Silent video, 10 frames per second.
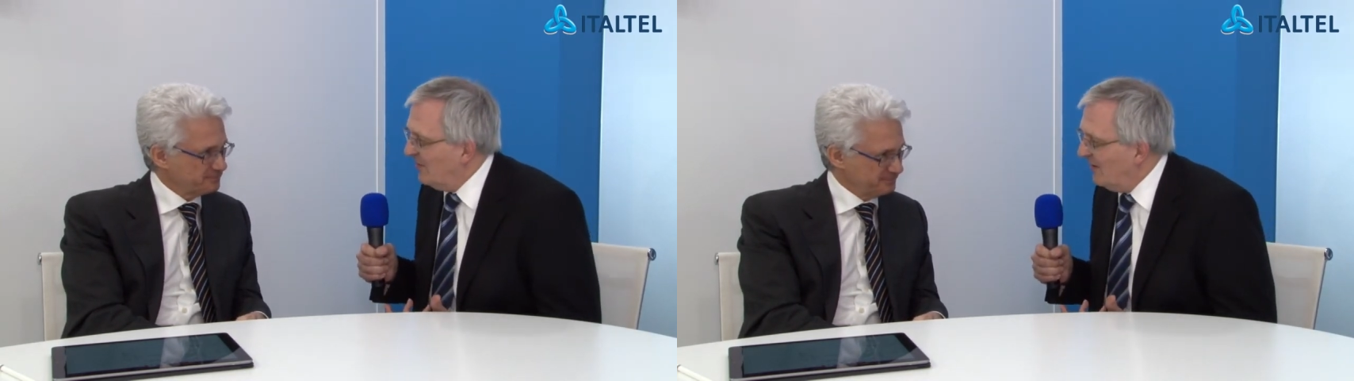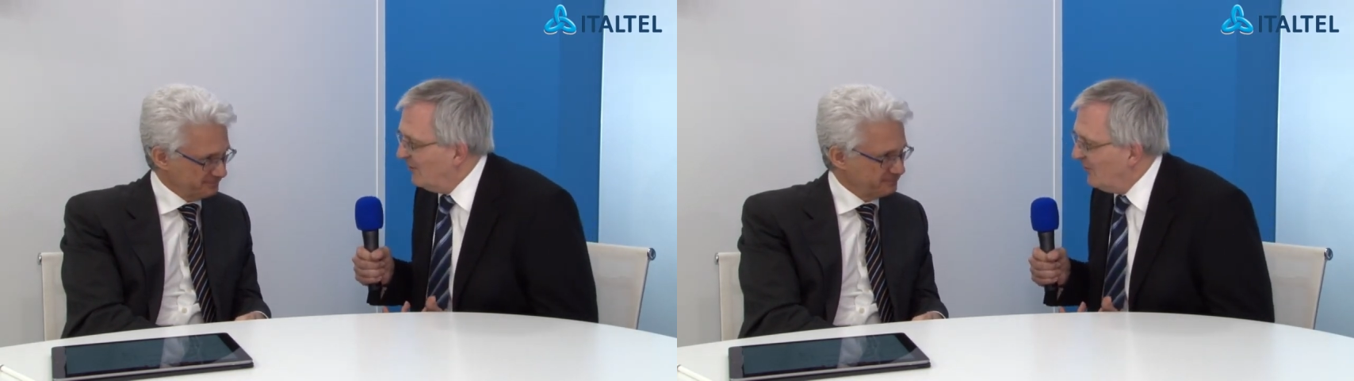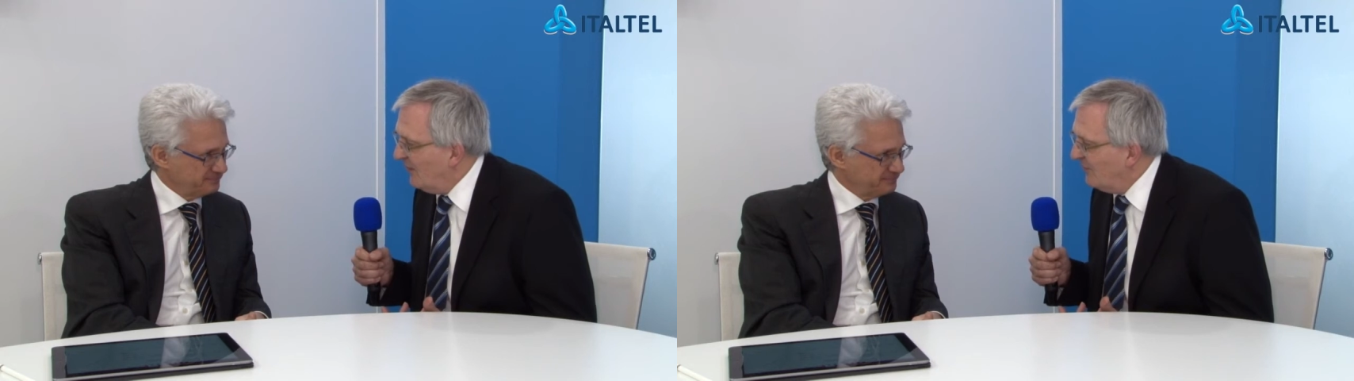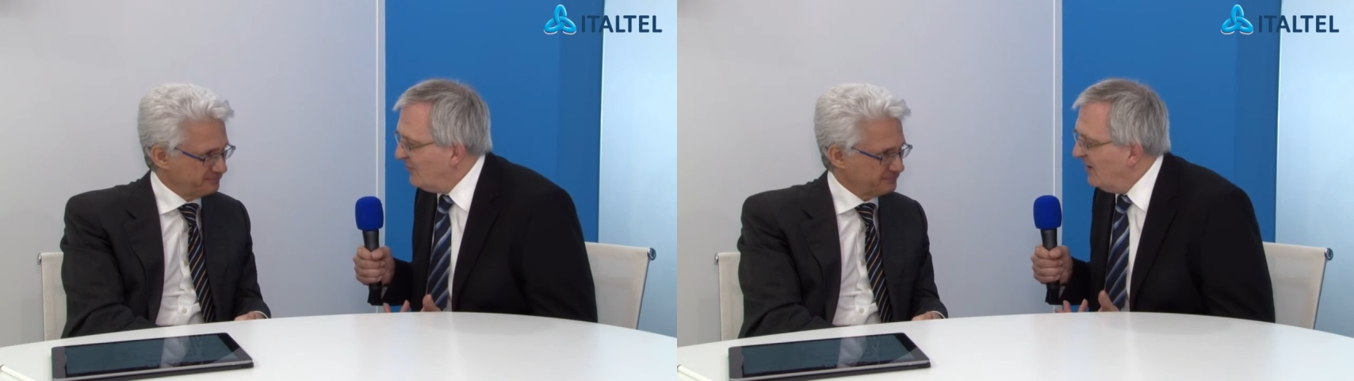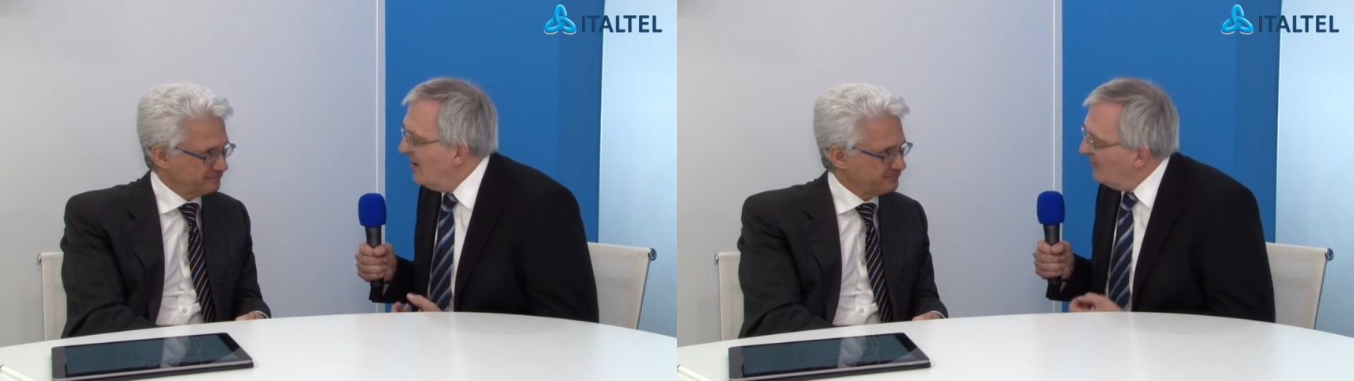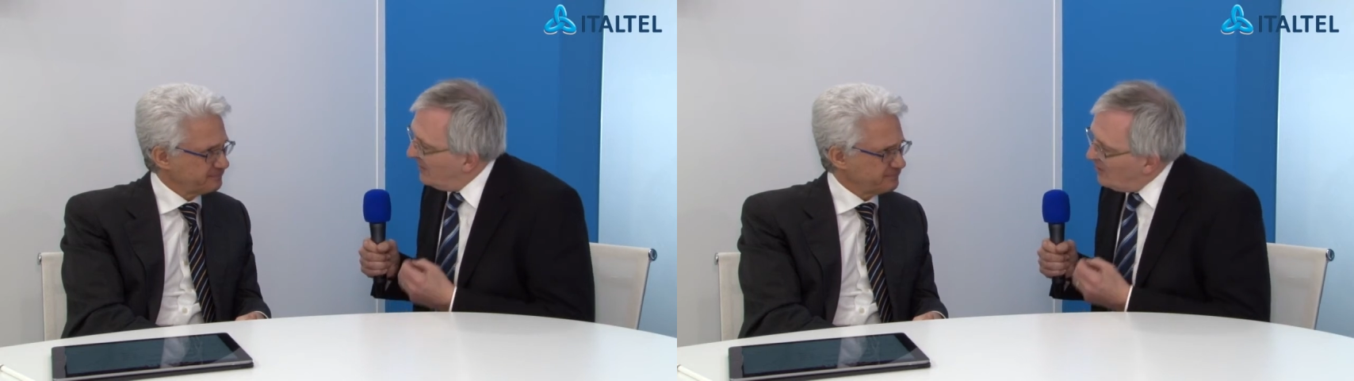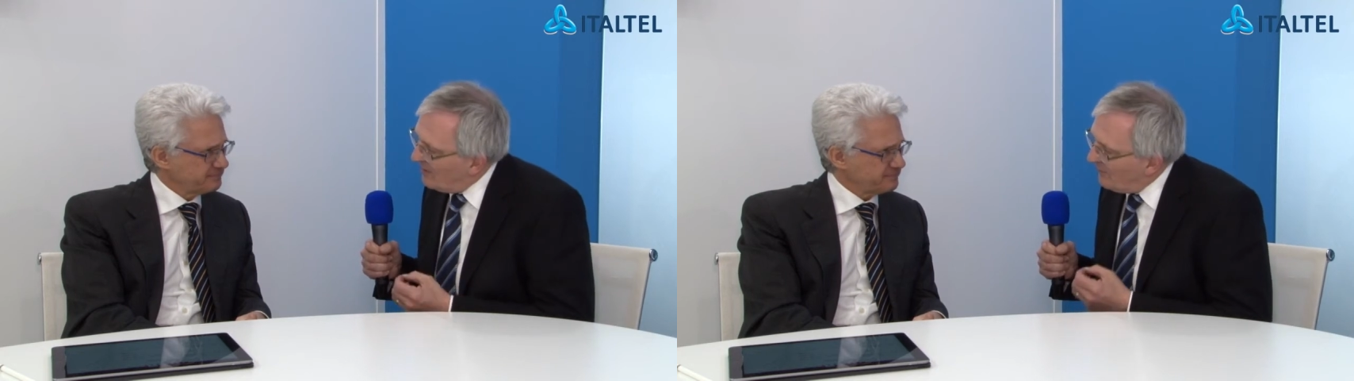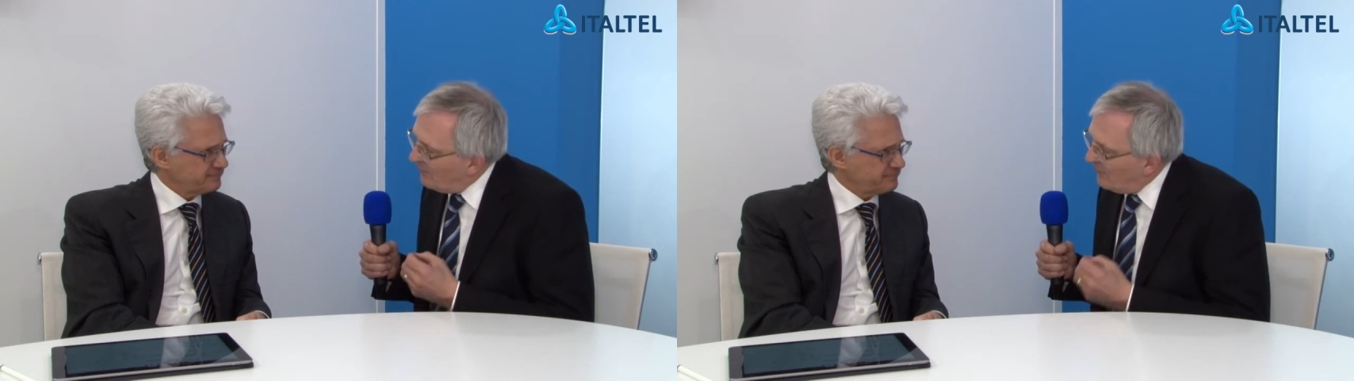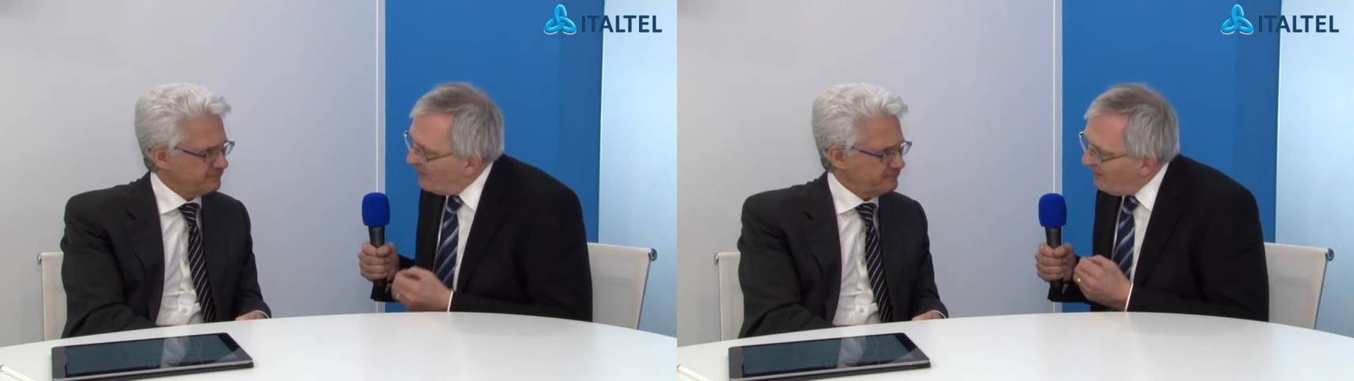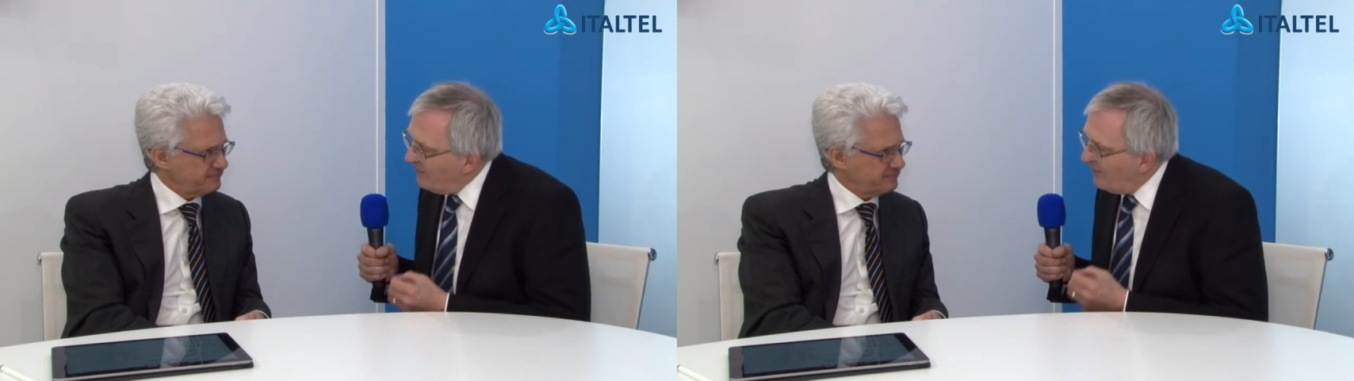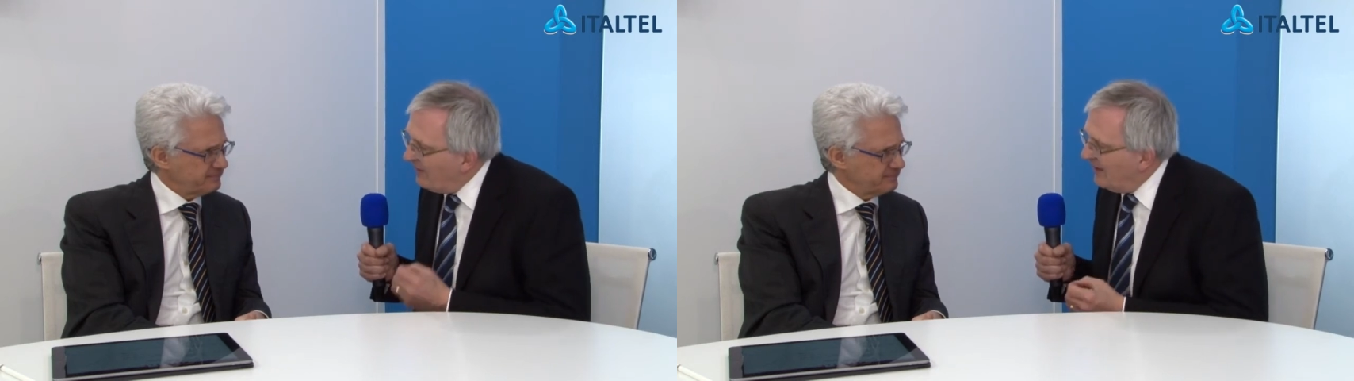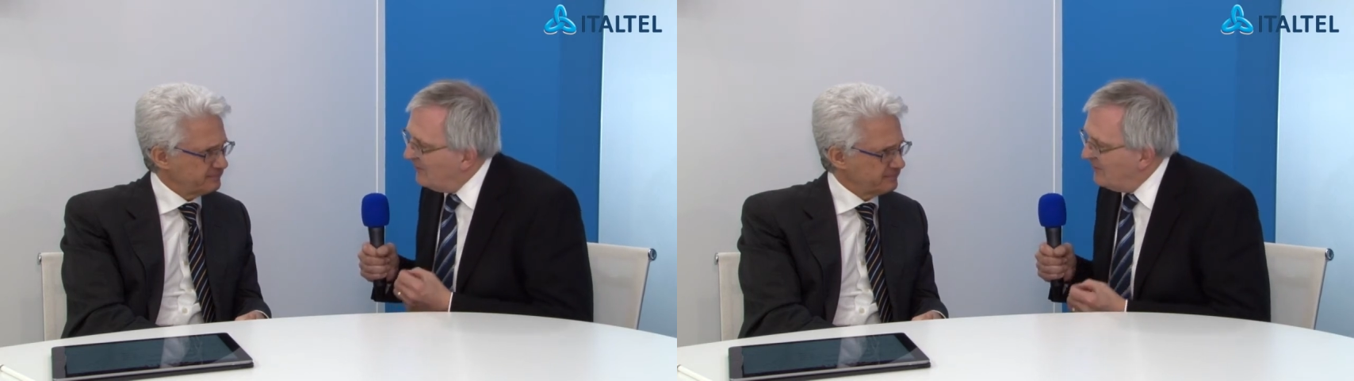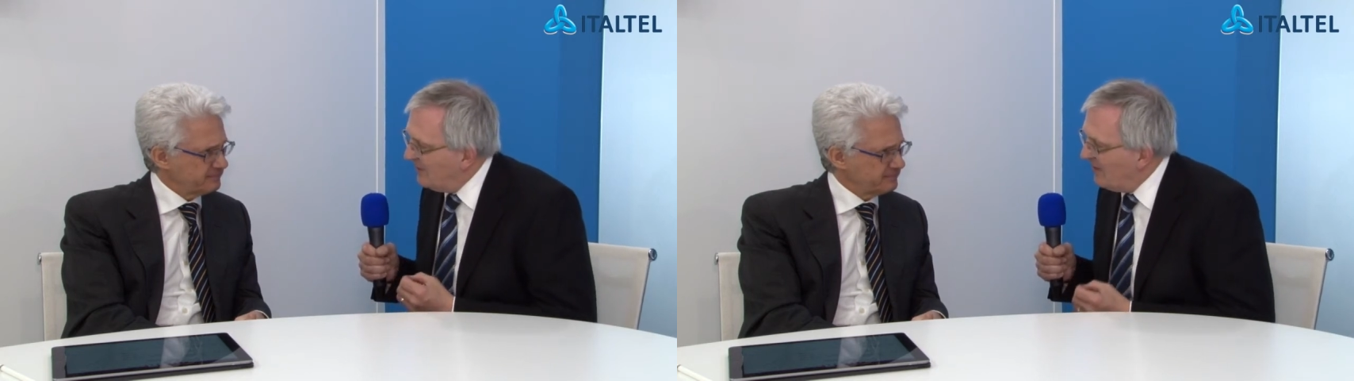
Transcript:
Speaker 1: about 5G, but you have a very, very innovative